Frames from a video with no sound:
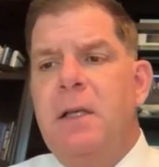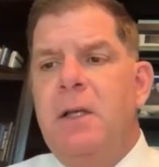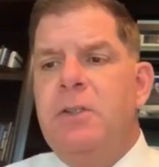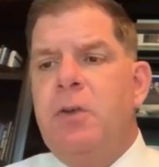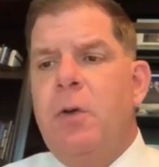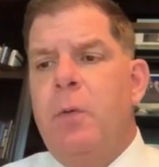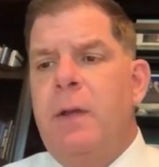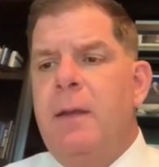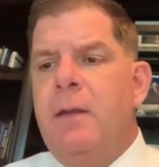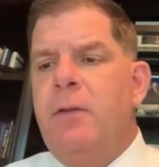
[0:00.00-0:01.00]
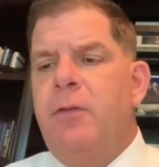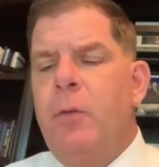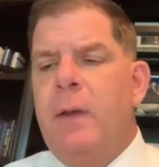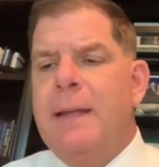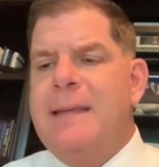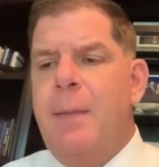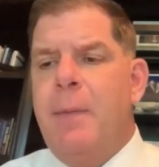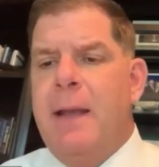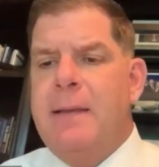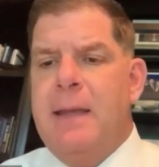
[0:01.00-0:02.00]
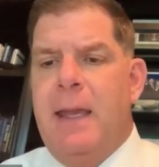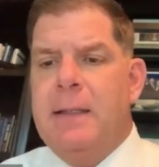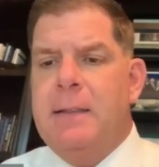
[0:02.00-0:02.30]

So doing a day by day